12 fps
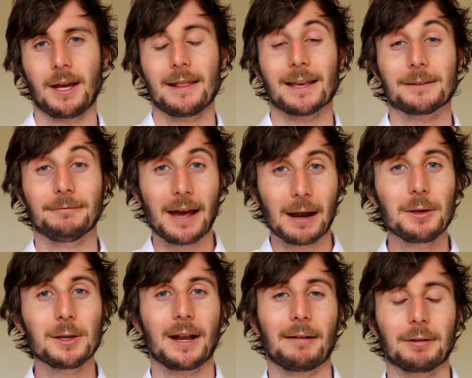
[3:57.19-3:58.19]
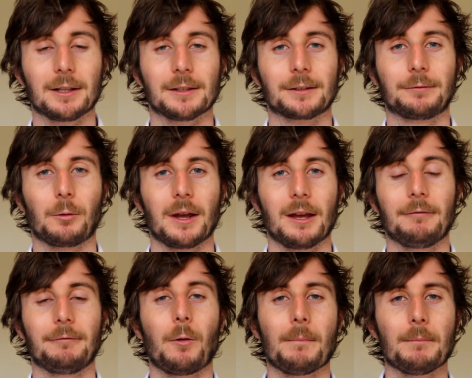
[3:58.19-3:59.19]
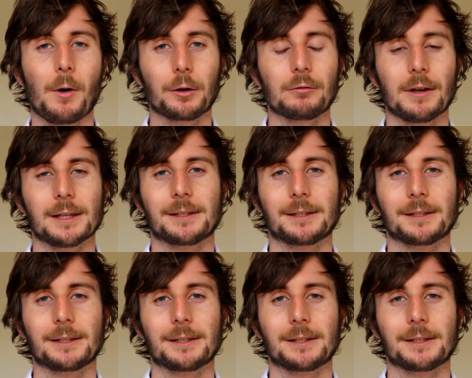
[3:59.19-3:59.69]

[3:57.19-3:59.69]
There's very good evidence for it for moderate and